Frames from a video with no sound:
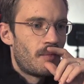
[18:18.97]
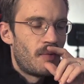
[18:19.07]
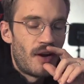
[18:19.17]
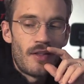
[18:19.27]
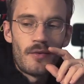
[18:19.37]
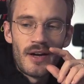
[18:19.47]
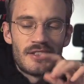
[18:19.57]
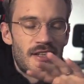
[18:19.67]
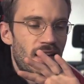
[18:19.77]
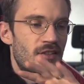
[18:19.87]
But
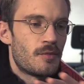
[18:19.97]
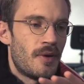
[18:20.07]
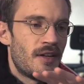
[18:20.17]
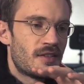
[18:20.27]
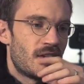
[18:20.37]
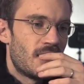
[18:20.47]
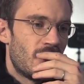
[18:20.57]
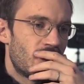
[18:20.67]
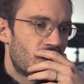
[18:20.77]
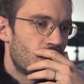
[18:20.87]
otherwise, it's amazing.
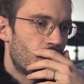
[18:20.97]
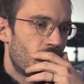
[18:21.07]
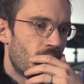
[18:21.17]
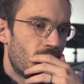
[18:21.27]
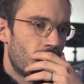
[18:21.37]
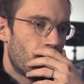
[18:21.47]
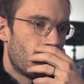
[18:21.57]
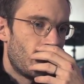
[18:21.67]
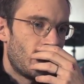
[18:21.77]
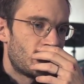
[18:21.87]
It's super good.
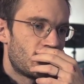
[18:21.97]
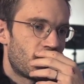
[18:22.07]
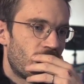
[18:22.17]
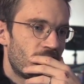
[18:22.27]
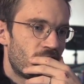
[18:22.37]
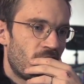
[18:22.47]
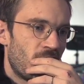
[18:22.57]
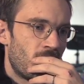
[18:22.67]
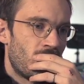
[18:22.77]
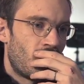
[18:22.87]
It's just
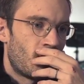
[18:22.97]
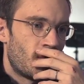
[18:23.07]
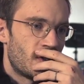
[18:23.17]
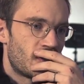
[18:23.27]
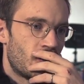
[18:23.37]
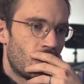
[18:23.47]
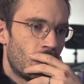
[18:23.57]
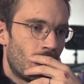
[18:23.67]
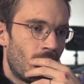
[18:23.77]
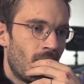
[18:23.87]
frustrating when the hardware is so
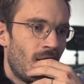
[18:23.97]
cool.